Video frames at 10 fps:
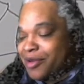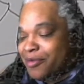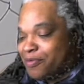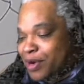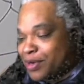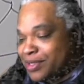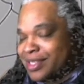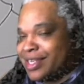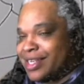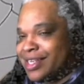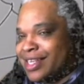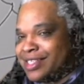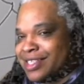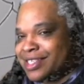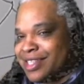person, and he
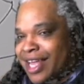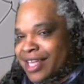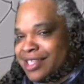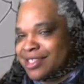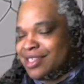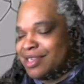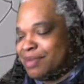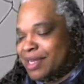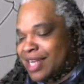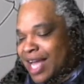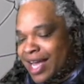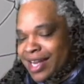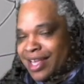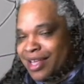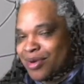just likes to be
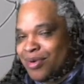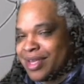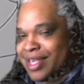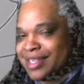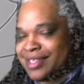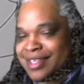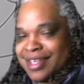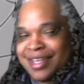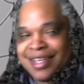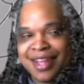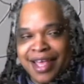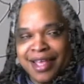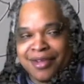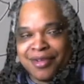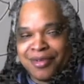naughty and go against like
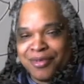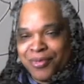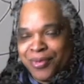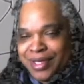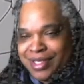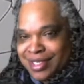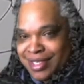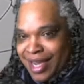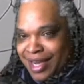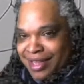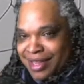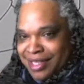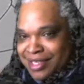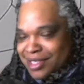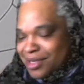what society
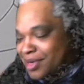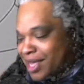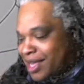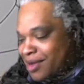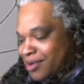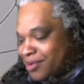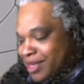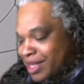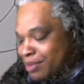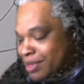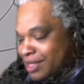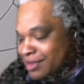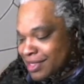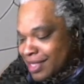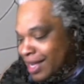thinks is okay, or what he believes
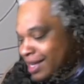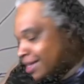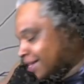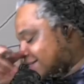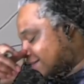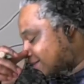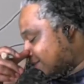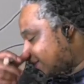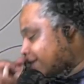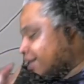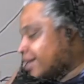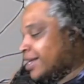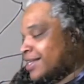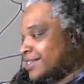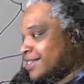society thinks is okay?
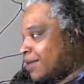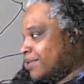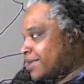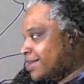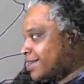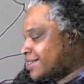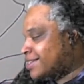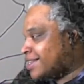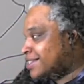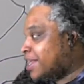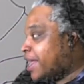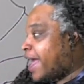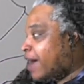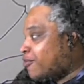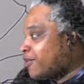Is that what it is? Is
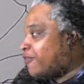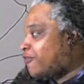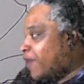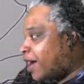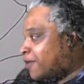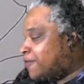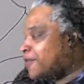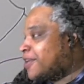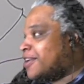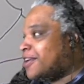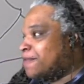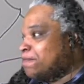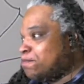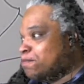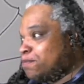have we found
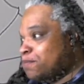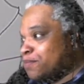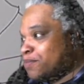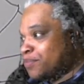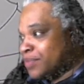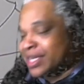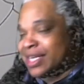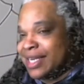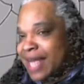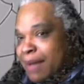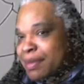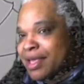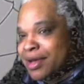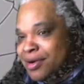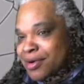the Konami
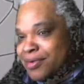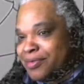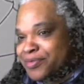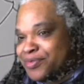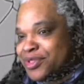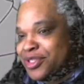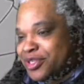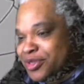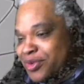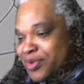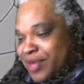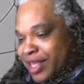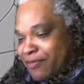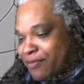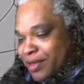code to
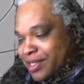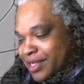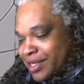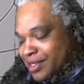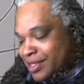Nick Fuentes?